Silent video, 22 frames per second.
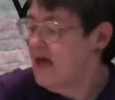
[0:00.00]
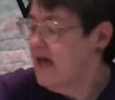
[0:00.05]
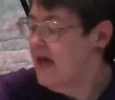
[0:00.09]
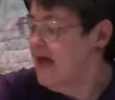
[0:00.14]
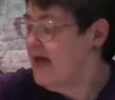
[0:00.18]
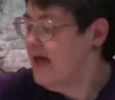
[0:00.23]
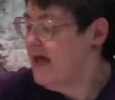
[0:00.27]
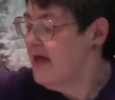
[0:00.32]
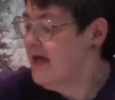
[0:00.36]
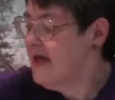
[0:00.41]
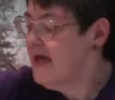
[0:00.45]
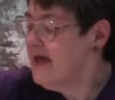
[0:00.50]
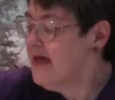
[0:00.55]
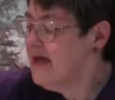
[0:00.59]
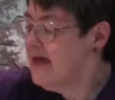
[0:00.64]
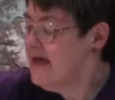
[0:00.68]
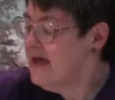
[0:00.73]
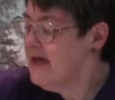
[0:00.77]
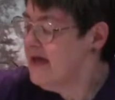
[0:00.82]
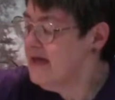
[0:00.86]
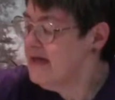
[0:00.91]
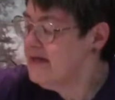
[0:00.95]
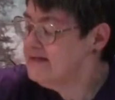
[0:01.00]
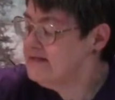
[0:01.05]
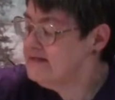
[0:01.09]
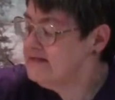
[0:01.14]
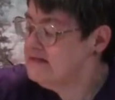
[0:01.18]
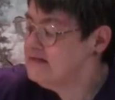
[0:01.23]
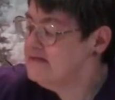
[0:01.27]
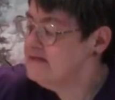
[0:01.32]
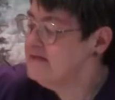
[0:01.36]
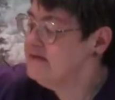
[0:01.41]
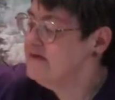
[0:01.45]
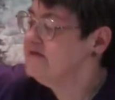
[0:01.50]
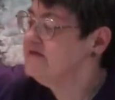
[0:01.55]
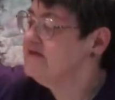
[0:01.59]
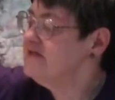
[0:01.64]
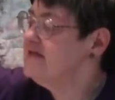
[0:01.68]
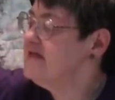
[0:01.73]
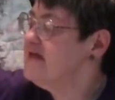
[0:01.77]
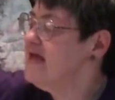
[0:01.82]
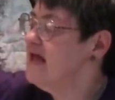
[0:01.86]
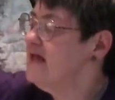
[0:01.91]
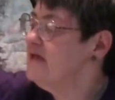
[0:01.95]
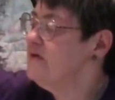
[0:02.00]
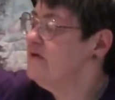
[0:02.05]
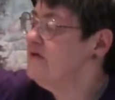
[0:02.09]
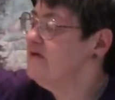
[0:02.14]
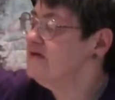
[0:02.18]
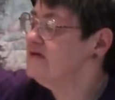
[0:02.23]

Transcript: and there's the yellow.